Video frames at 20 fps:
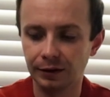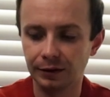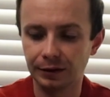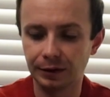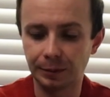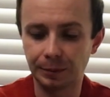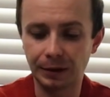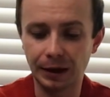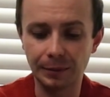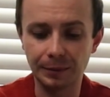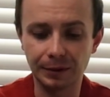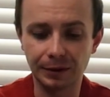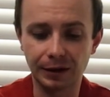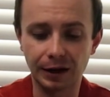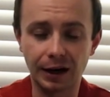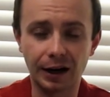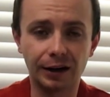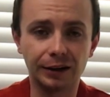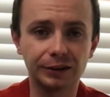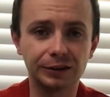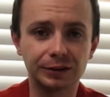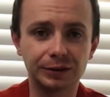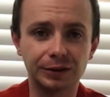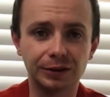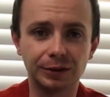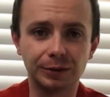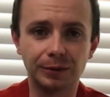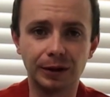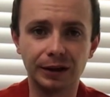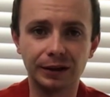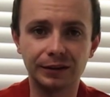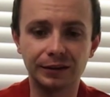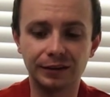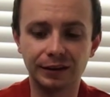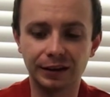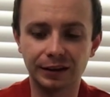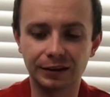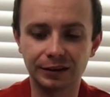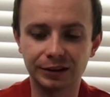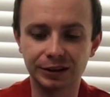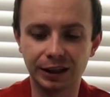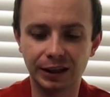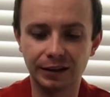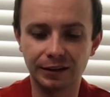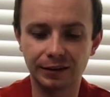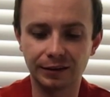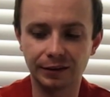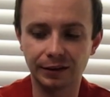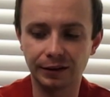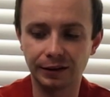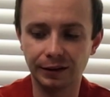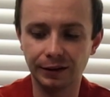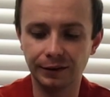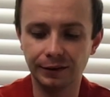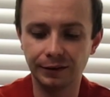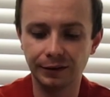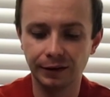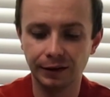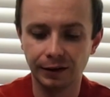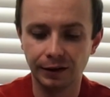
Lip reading: they probably aren't going to want to take their chances on this,